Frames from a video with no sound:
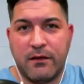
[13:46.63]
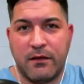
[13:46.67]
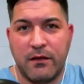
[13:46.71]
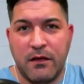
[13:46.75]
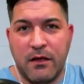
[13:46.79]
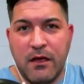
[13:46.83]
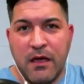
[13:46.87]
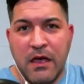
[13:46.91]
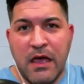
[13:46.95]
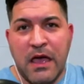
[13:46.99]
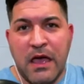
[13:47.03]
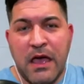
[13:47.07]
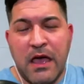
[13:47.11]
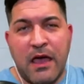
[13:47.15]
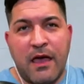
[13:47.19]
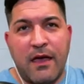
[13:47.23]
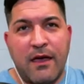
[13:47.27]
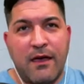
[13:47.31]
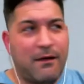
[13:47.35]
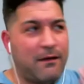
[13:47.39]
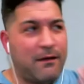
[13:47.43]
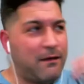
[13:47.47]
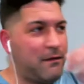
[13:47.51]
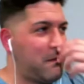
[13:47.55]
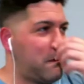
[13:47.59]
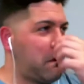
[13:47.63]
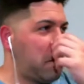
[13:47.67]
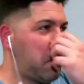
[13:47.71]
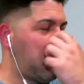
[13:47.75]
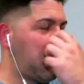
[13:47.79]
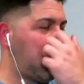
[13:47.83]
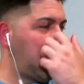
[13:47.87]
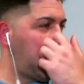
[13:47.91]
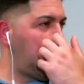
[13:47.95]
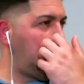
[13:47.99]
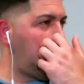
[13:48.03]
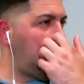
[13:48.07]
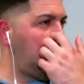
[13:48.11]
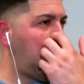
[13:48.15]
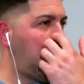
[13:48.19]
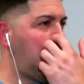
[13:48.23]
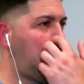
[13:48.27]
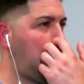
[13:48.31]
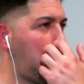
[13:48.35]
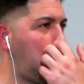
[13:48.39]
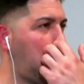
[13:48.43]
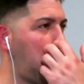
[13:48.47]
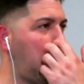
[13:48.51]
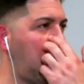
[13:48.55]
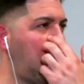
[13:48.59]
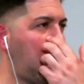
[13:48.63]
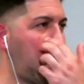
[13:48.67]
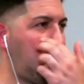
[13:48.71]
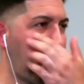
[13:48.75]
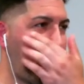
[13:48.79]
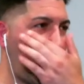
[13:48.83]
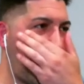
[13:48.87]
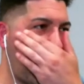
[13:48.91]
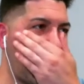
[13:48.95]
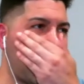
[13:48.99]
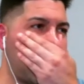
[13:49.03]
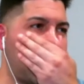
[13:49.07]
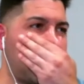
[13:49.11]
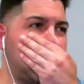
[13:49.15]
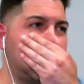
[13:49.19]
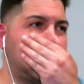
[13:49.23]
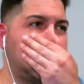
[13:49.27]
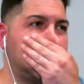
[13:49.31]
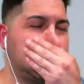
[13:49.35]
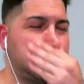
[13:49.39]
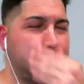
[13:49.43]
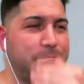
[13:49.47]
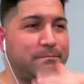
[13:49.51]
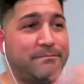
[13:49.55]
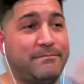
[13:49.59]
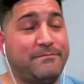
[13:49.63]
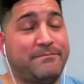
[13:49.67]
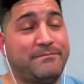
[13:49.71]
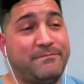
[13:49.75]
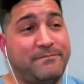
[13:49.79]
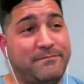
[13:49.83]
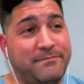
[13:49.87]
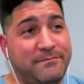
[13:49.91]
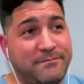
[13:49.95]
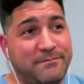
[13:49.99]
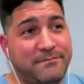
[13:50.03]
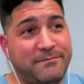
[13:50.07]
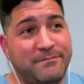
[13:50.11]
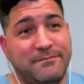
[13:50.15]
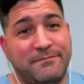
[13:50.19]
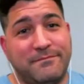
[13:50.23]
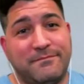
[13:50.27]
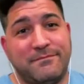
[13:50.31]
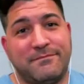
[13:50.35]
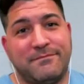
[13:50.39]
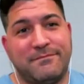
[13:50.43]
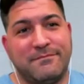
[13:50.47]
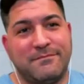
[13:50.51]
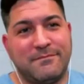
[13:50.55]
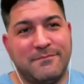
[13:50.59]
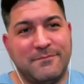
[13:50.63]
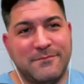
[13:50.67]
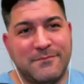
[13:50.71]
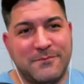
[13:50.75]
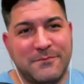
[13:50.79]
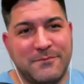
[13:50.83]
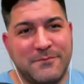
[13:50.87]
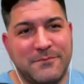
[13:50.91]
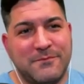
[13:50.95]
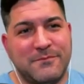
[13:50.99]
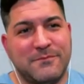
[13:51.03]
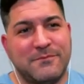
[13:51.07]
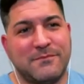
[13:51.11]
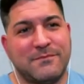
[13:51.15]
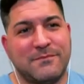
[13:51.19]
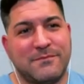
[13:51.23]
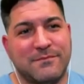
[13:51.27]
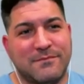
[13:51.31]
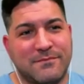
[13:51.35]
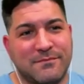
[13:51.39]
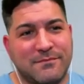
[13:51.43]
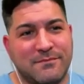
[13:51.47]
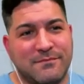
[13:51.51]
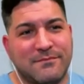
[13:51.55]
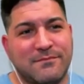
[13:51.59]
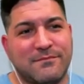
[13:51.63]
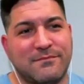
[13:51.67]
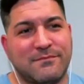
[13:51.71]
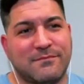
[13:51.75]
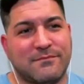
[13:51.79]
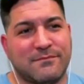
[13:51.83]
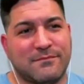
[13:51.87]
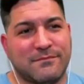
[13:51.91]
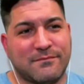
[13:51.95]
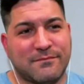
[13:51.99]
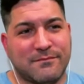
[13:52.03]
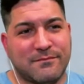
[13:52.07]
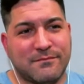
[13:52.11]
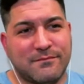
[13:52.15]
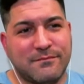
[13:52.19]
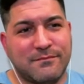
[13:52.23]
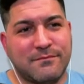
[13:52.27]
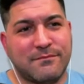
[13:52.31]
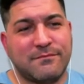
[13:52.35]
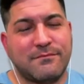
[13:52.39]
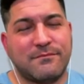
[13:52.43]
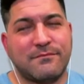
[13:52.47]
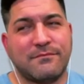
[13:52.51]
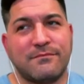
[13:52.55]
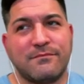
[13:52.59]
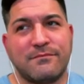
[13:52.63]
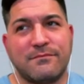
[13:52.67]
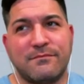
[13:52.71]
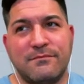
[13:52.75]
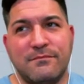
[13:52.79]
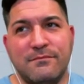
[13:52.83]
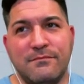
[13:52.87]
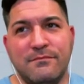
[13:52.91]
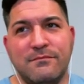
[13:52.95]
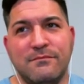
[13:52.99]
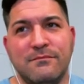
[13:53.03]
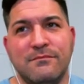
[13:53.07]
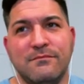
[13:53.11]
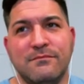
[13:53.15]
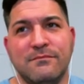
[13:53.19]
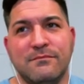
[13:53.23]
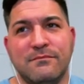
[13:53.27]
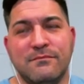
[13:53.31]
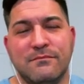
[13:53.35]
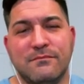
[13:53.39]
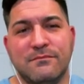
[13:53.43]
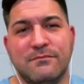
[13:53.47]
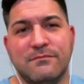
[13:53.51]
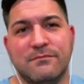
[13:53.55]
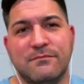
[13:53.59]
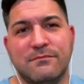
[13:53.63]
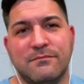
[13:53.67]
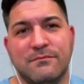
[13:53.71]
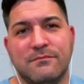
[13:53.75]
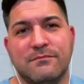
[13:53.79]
No words are spoken by the person on screen.